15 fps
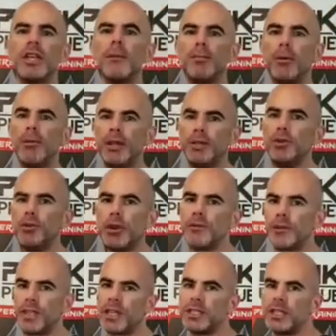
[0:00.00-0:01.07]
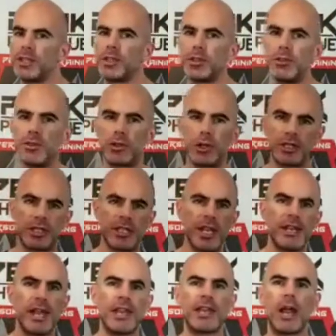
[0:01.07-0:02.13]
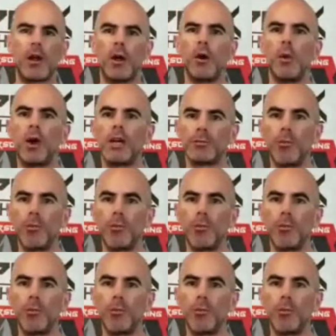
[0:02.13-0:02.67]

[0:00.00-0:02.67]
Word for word: implement new different things into your nutrition and, and not all at once.